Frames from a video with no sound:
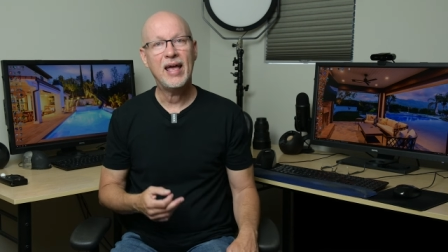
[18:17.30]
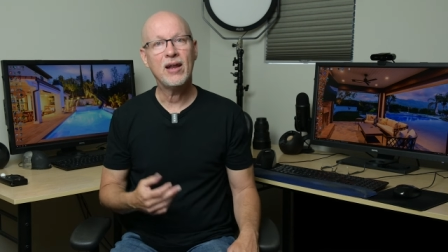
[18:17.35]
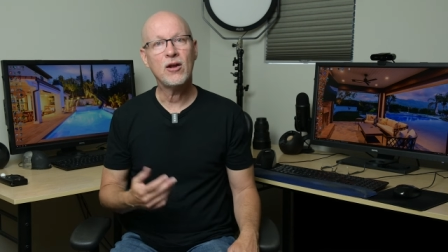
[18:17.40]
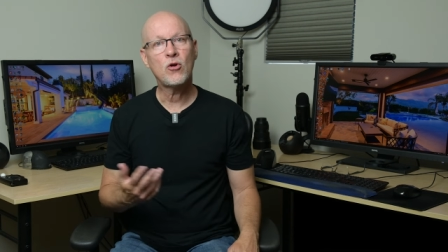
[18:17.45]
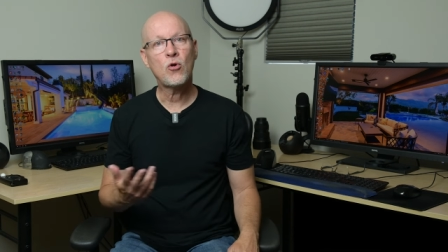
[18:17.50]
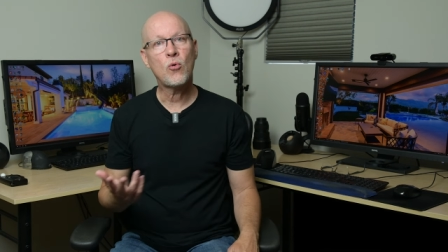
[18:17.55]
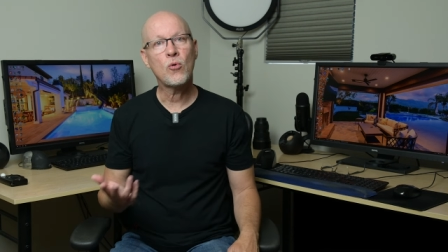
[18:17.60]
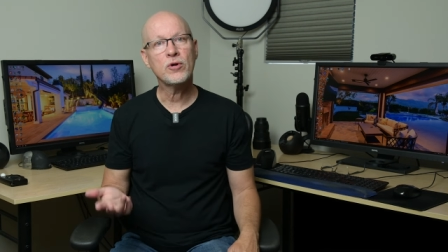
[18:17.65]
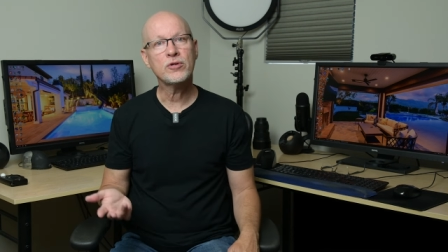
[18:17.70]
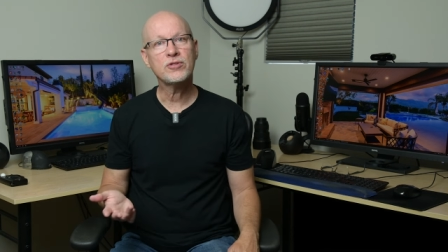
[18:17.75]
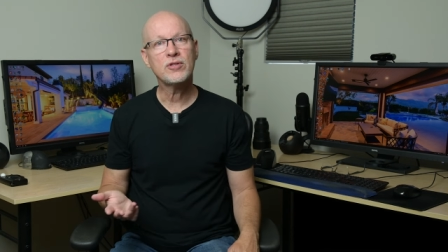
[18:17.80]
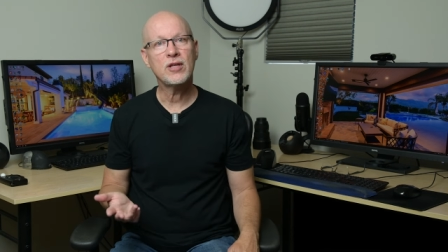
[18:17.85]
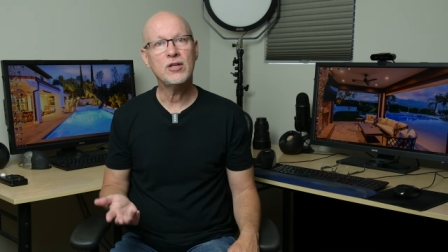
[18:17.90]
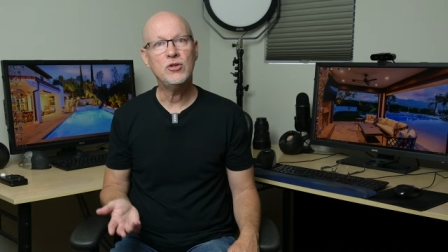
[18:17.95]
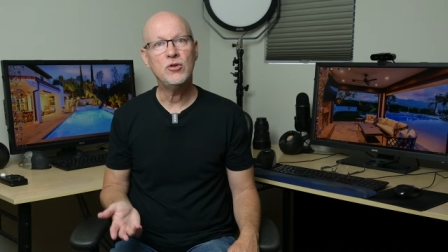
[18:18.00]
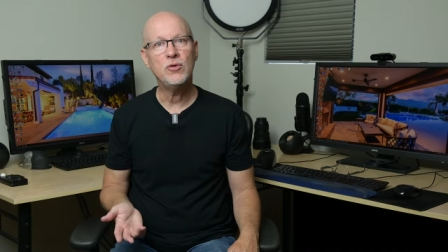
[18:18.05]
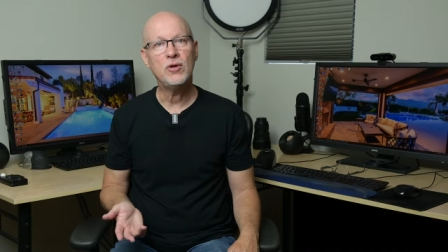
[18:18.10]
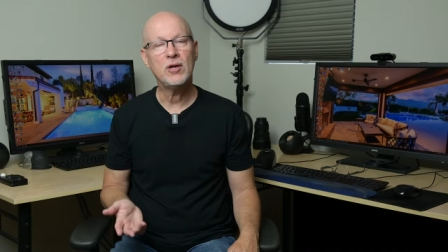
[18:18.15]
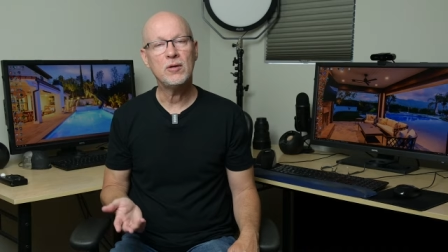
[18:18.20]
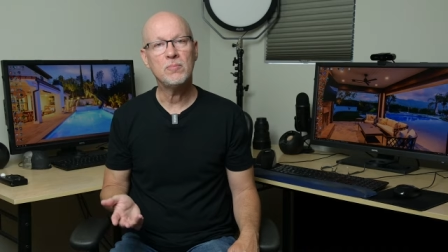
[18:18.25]
And of course,
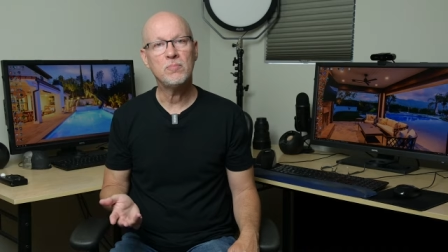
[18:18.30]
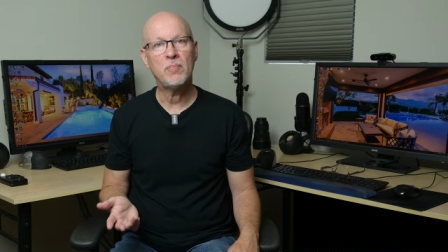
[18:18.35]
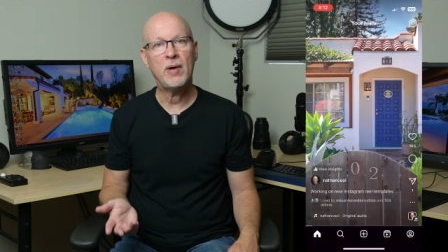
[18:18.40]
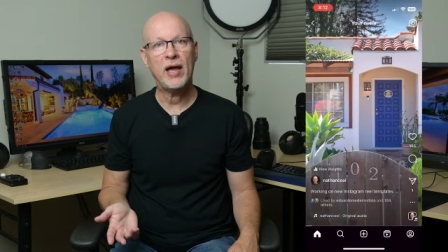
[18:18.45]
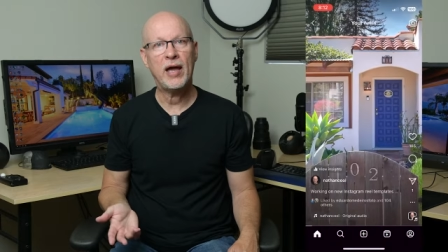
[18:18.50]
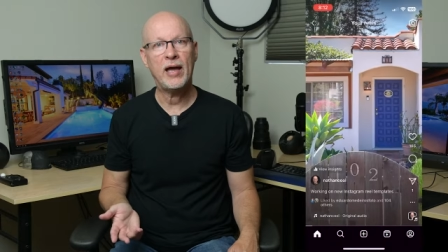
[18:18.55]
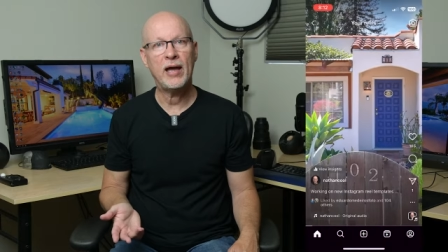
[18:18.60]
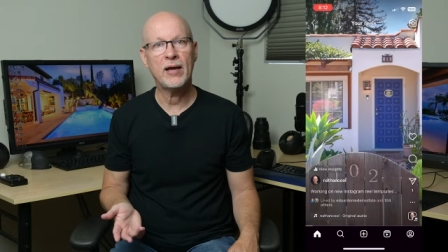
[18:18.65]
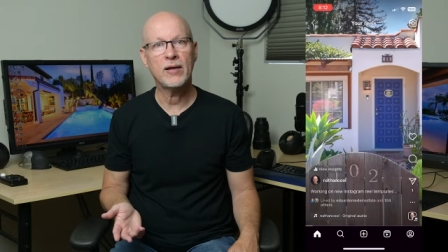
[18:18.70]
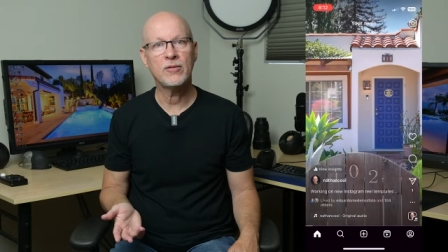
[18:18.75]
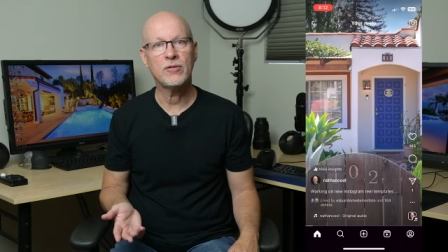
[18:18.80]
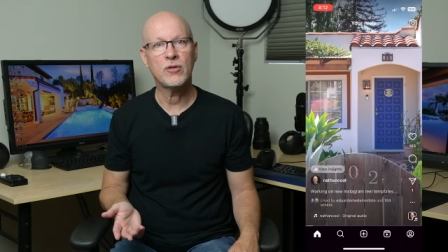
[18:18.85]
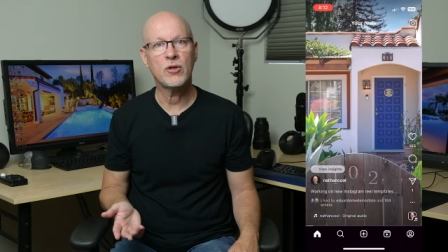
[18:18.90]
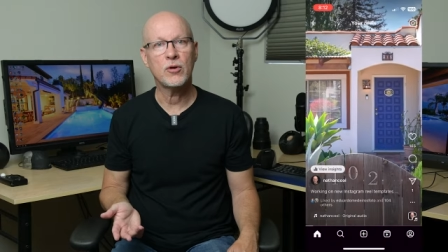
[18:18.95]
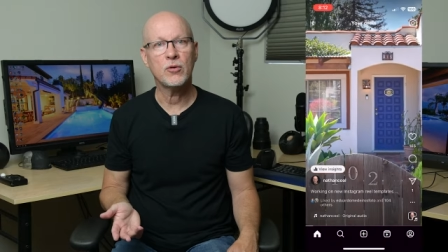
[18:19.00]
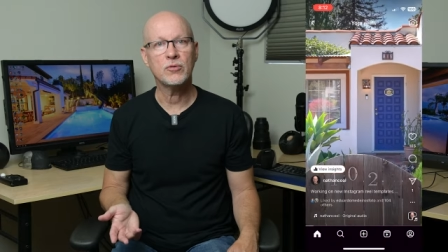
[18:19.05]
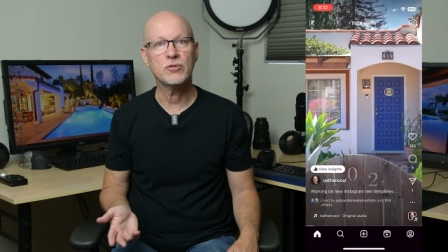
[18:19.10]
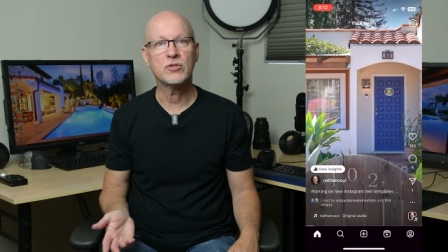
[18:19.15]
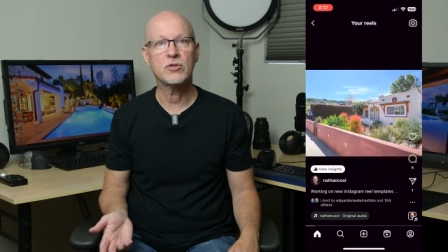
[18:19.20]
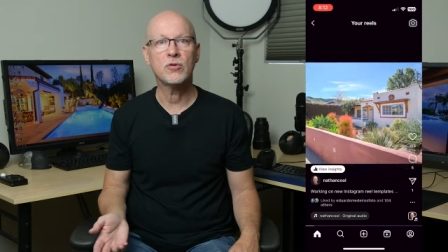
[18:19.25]
then you can pan those.